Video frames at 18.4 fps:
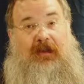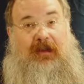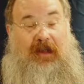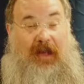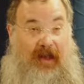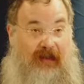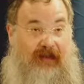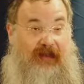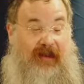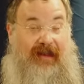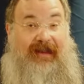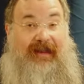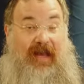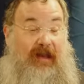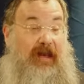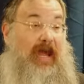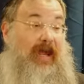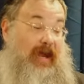Yes, and,
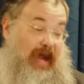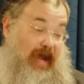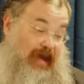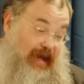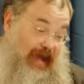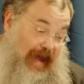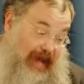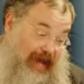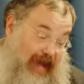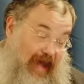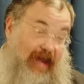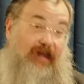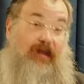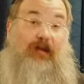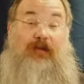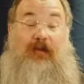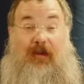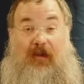and, and, and,
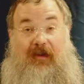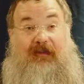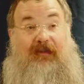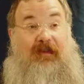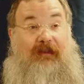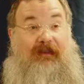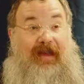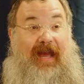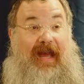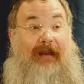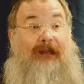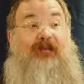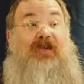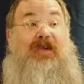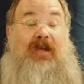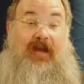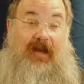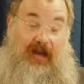the loss of that
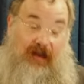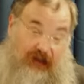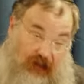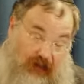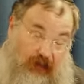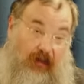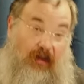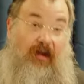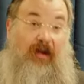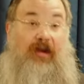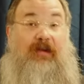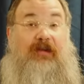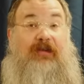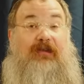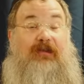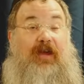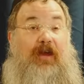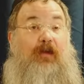is a
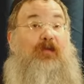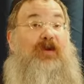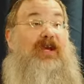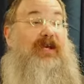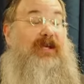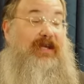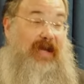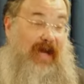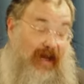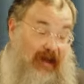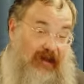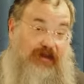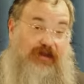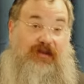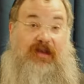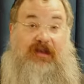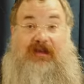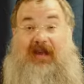loss. And we
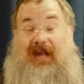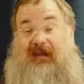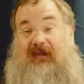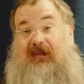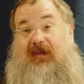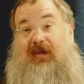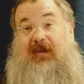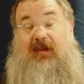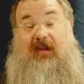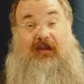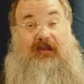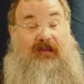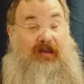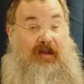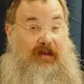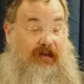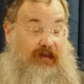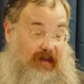acknowledge that, that's a,
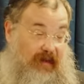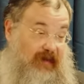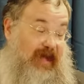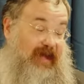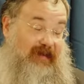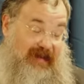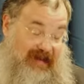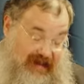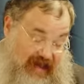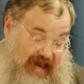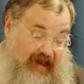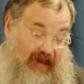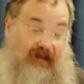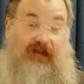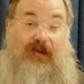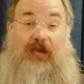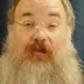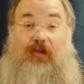it's, that, that
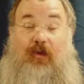it's a